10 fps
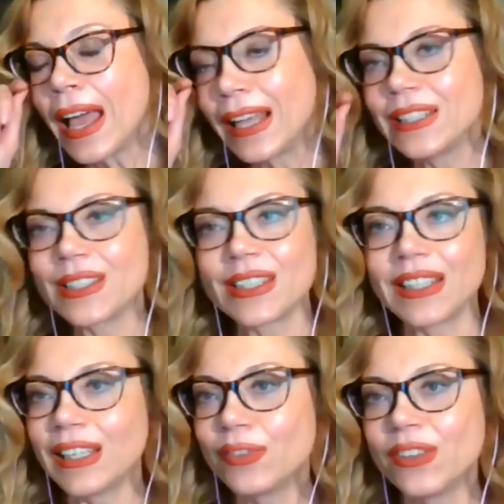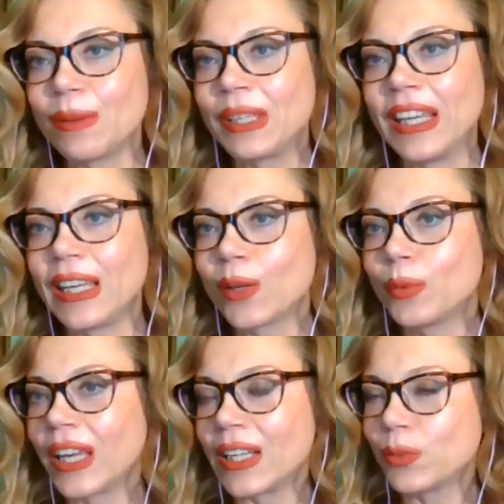And if in the beginning
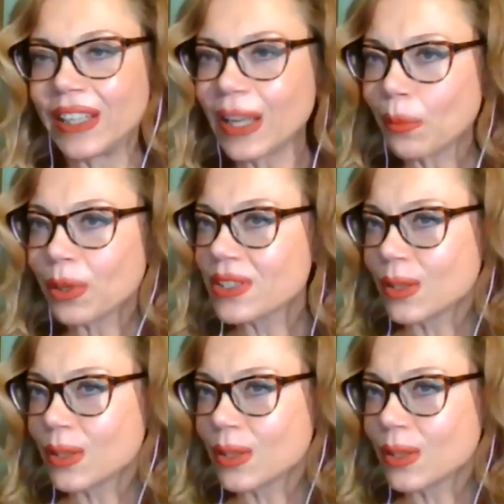we had one number,